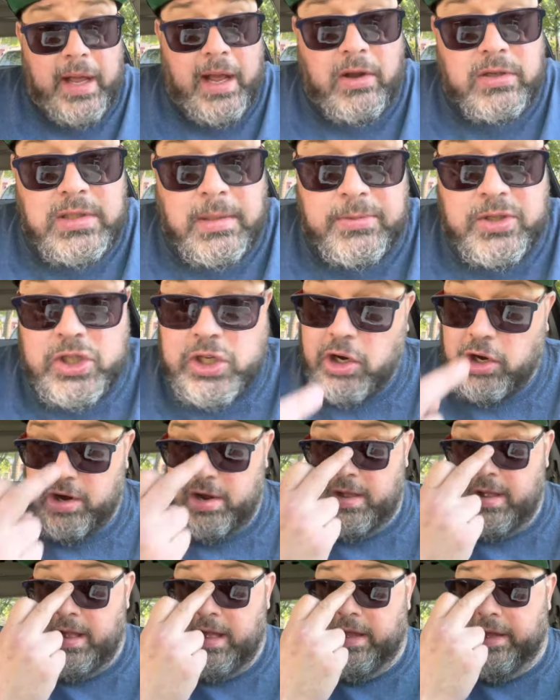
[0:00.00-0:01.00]
else, I'm
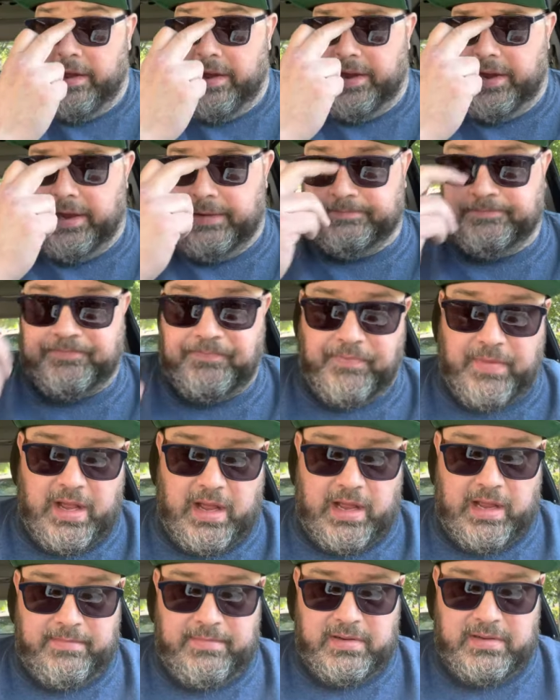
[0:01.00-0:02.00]
sure. Um,
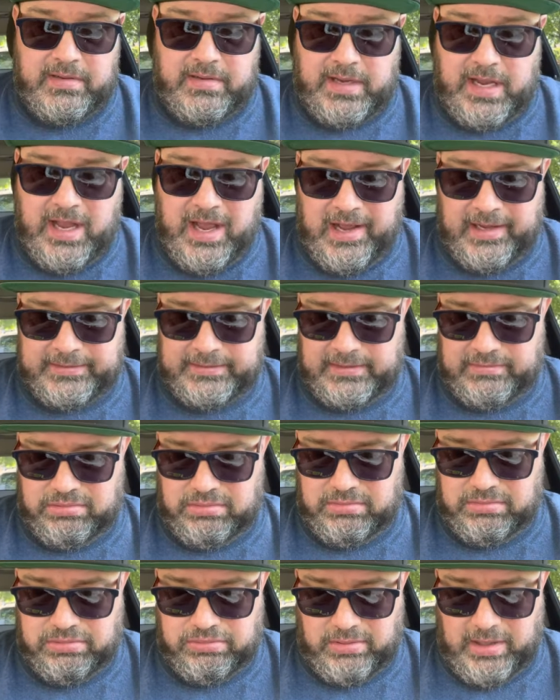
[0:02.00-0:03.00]
I'm, yeah,
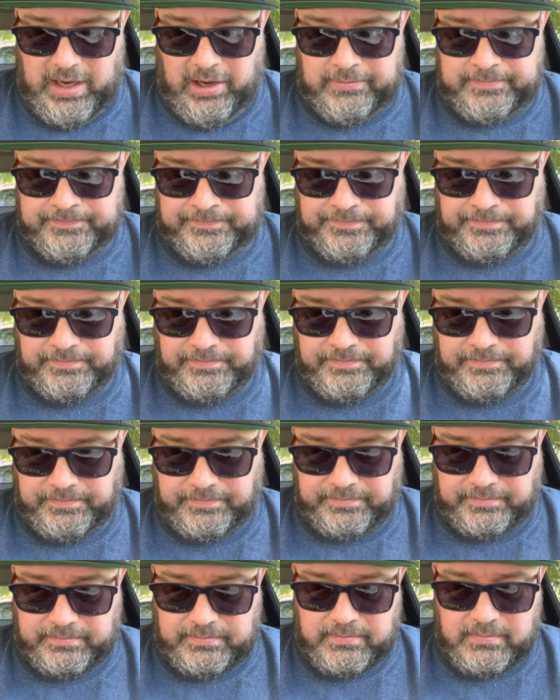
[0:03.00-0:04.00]
oh, wow.
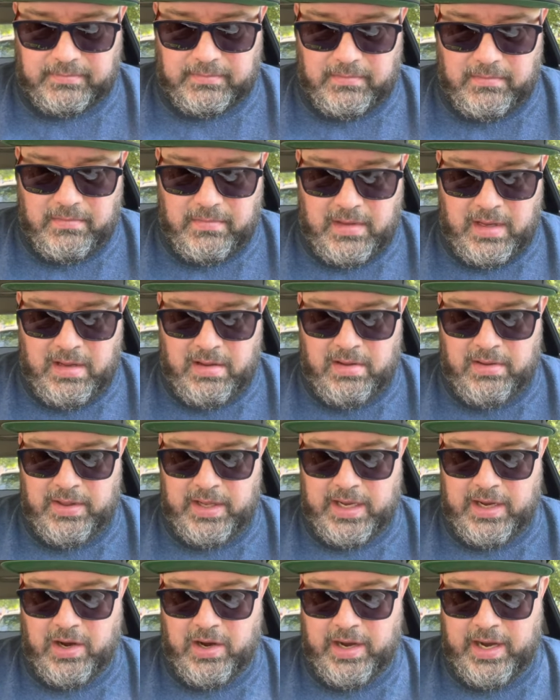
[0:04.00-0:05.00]
On
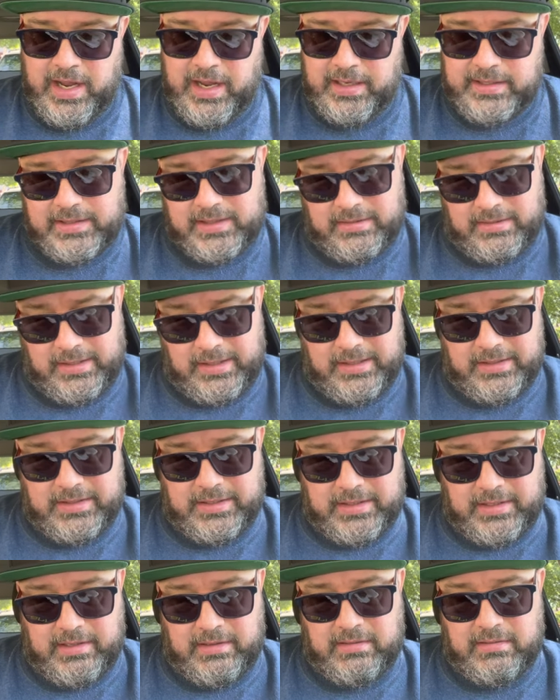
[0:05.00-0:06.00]
the carne asada
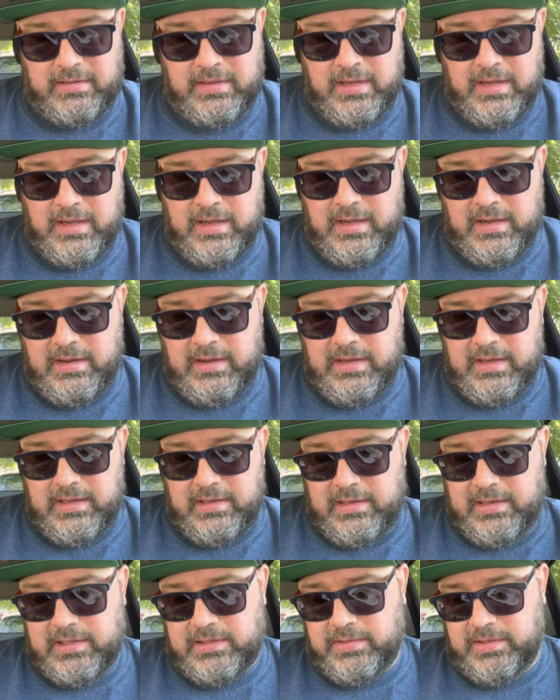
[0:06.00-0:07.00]
scale.
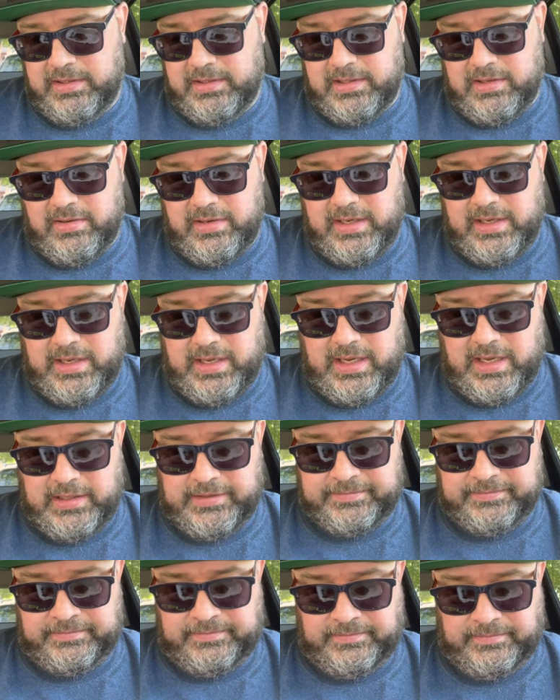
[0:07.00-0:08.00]
This one's going to
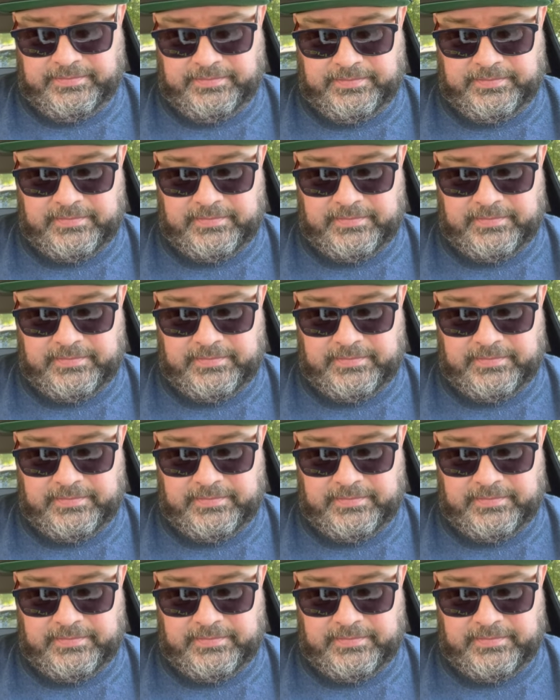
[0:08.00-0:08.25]
get hmm,